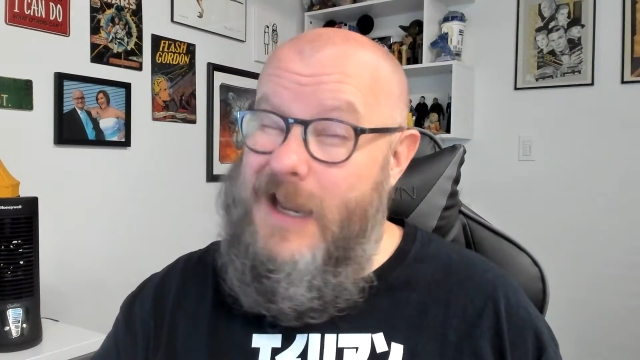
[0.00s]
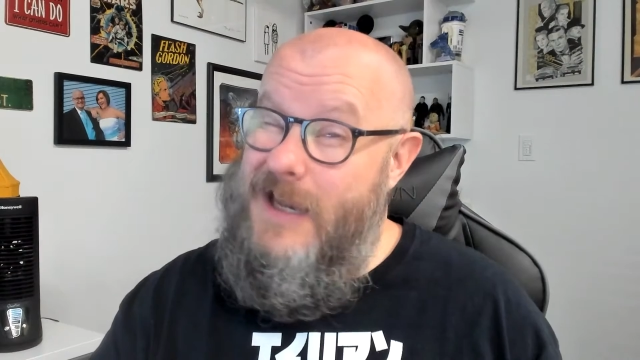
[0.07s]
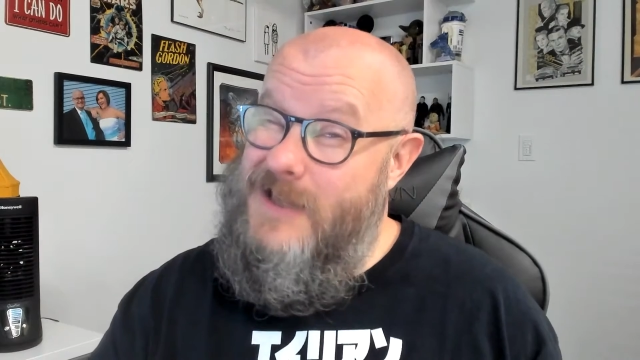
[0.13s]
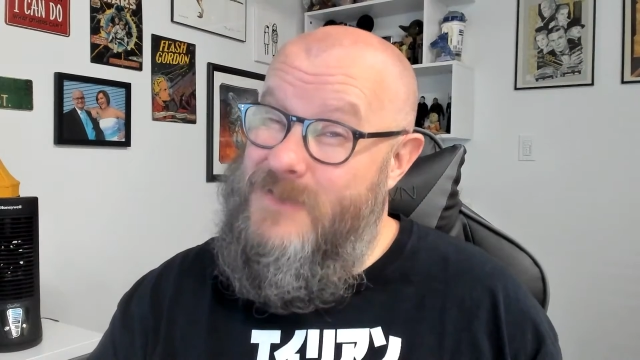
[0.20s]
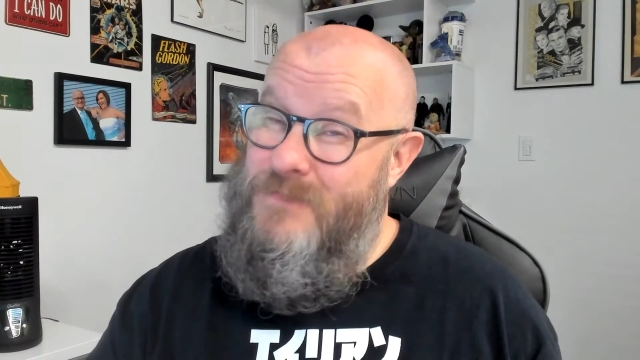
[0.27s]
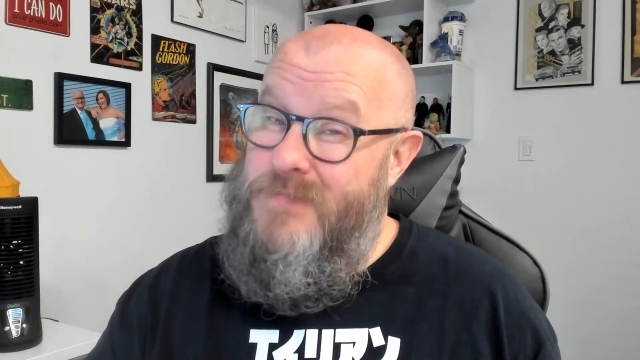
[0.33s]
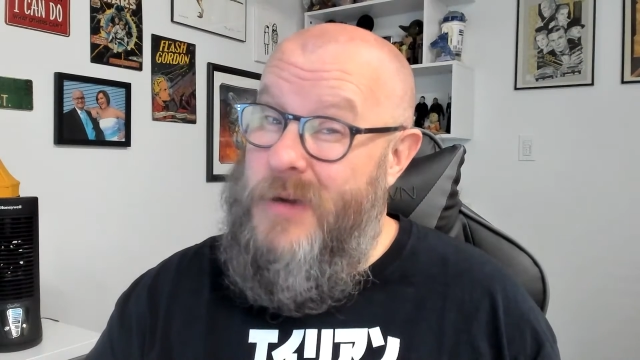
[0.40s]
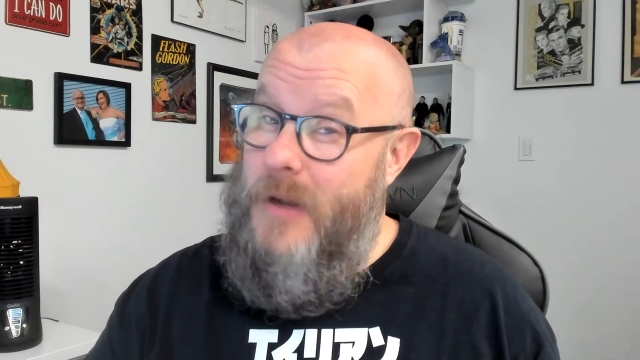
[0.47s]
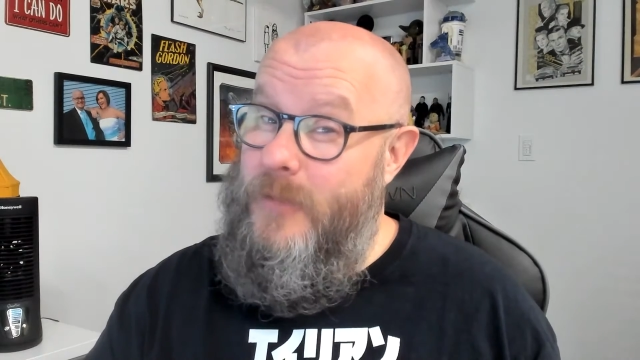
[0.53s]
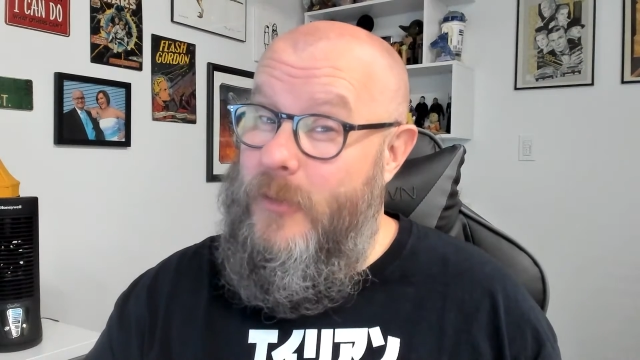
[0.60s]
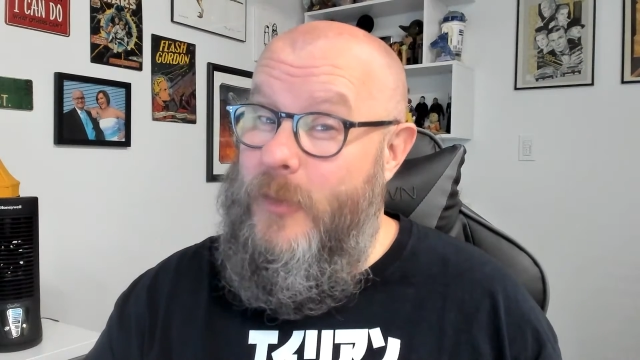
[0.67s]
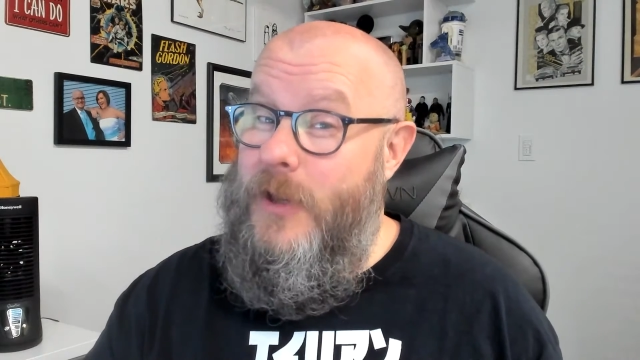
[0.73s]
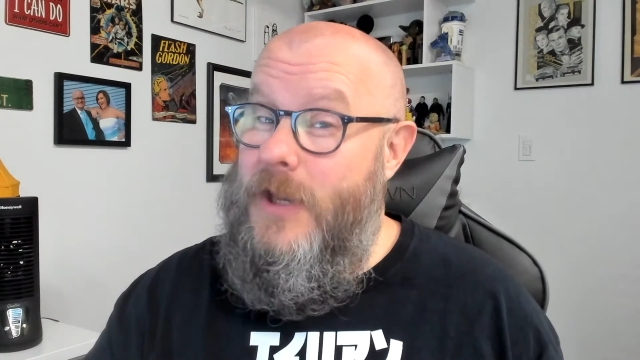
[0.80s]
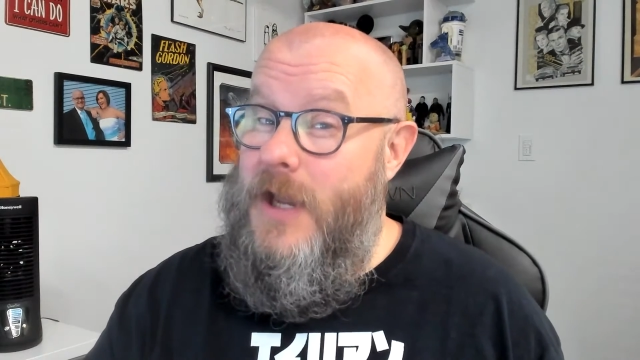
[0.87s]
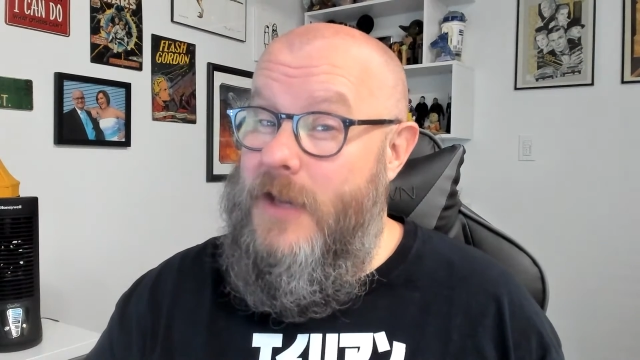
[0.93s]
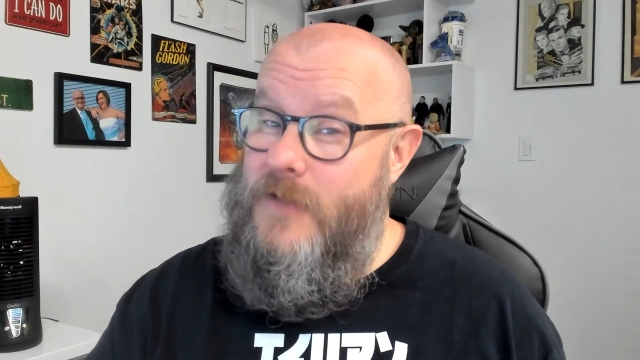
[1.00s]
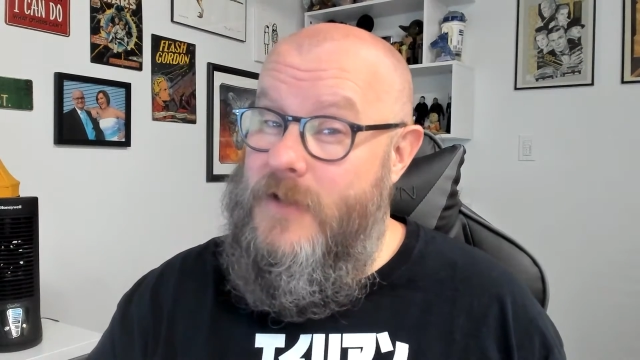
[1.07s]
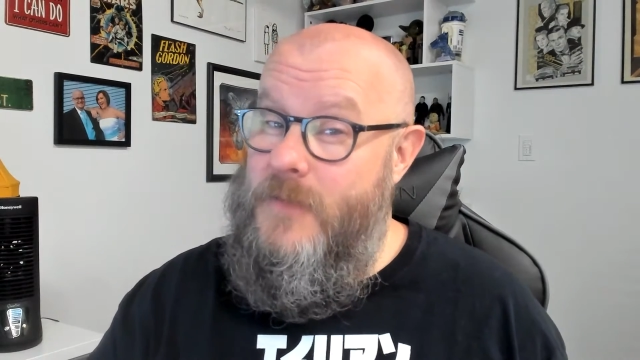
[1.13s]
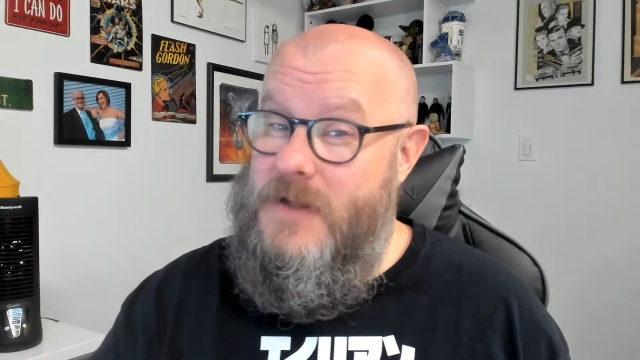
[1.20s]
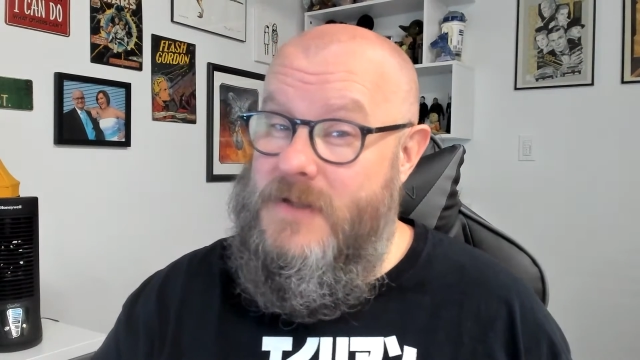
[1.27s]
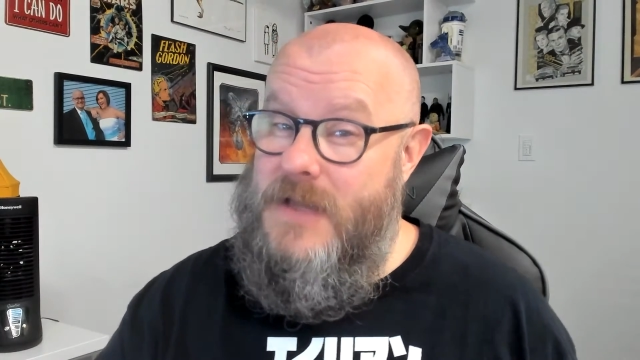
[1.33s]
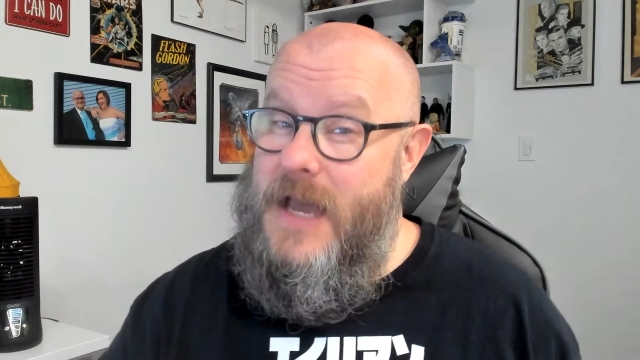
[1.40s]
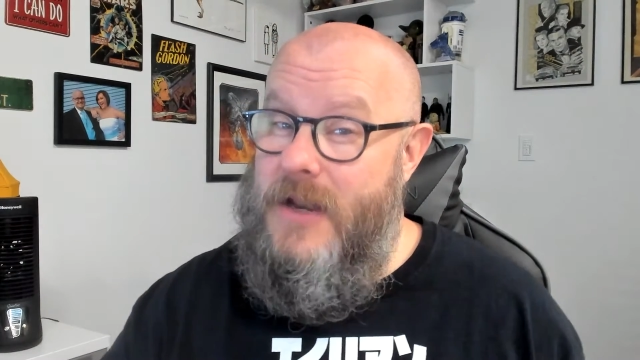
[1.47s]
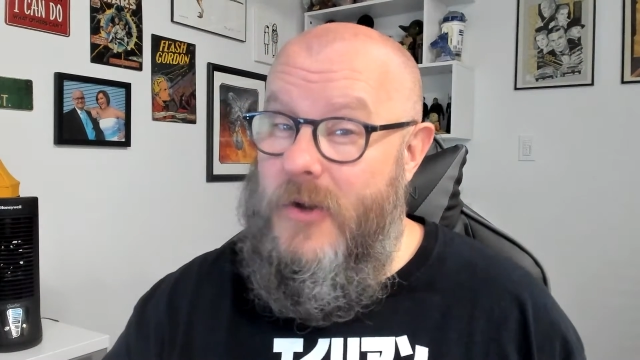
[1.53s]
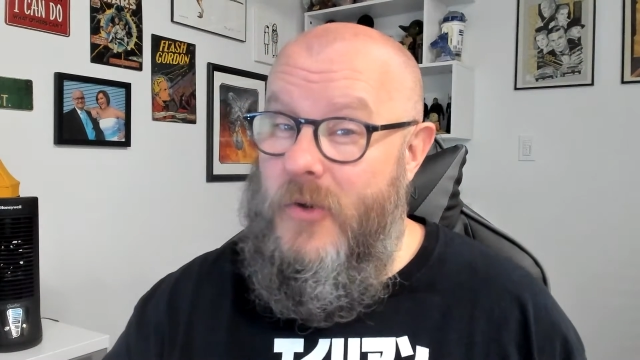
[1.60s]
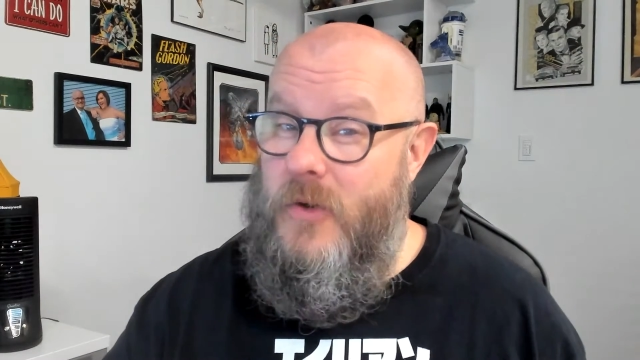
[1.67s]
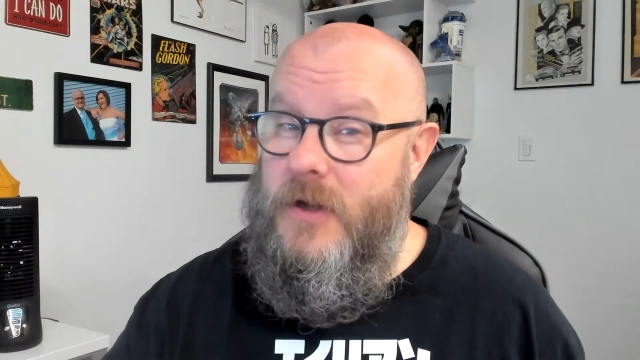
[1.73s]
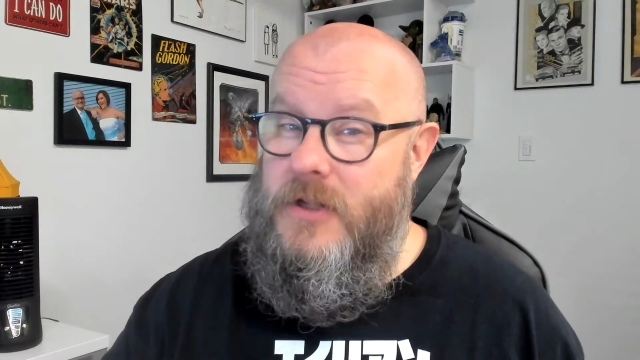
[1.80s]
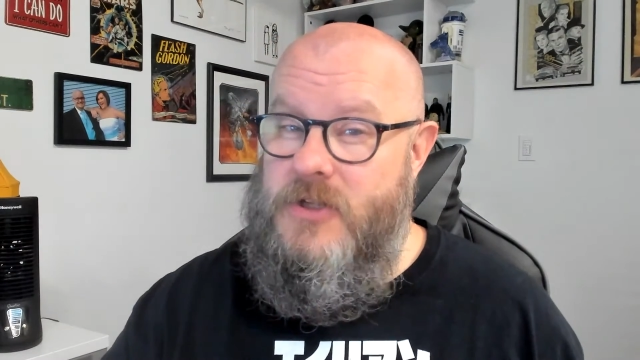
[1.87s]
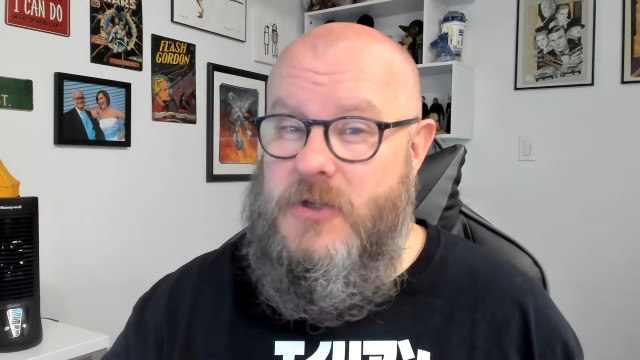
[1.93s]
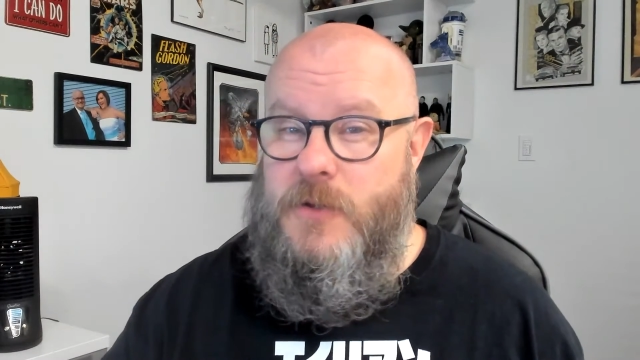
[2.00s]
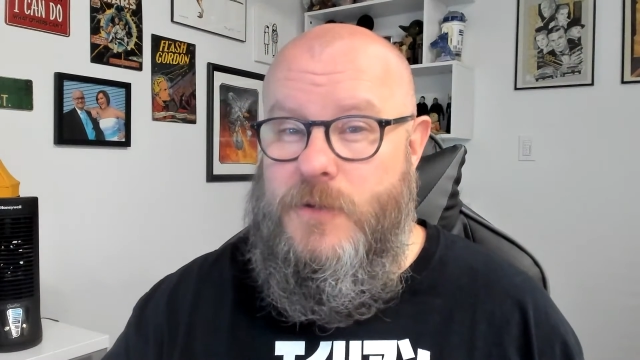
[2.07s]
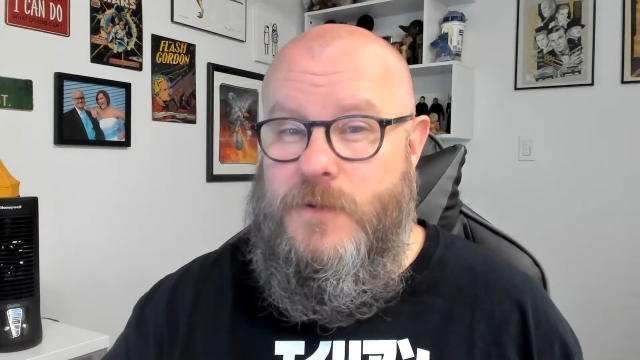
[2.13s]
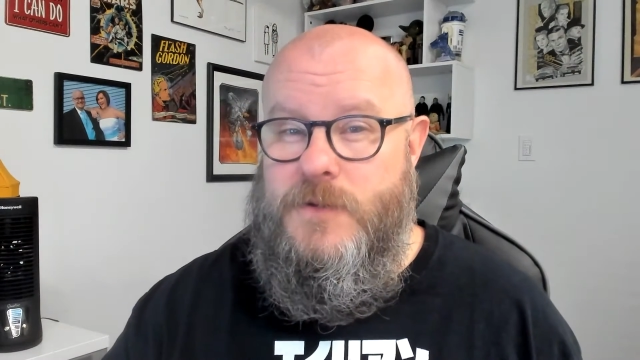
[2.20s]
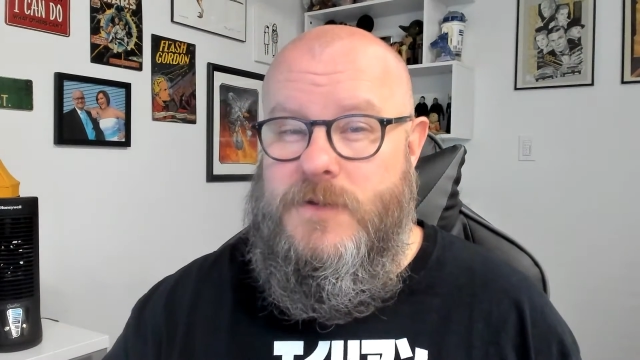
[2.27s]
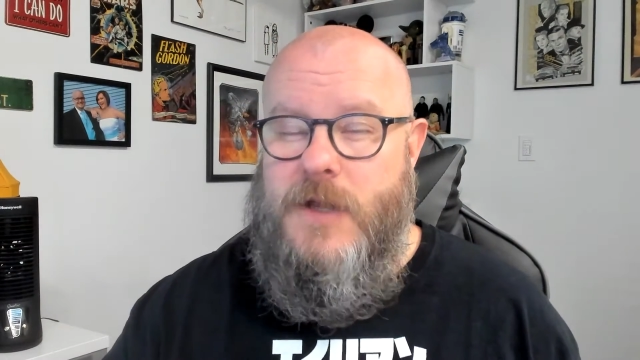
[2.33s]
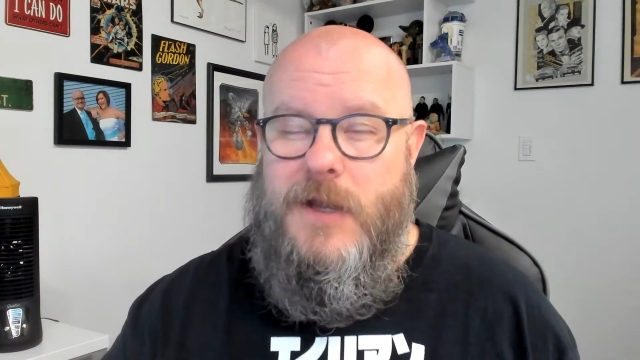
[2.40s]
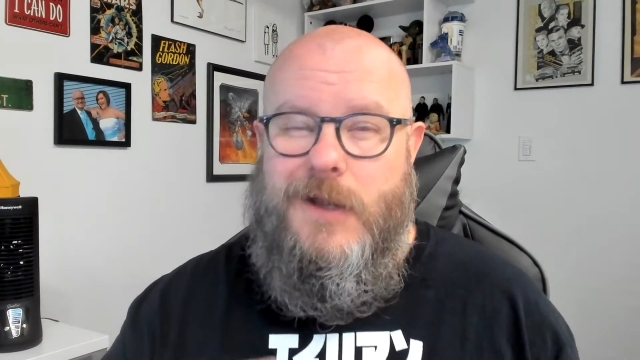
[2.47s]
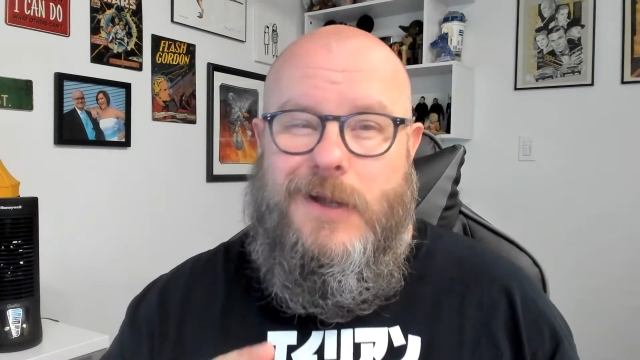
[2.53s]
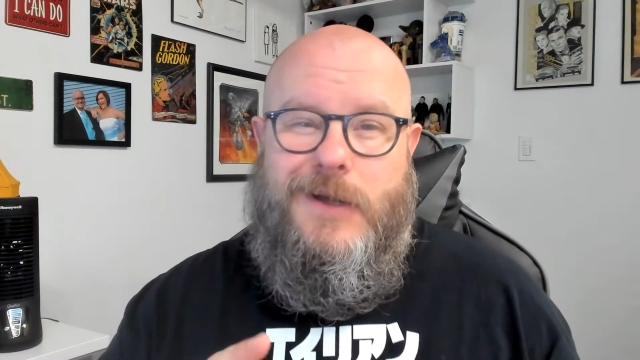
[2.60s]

and it's probably not even the best category to choose.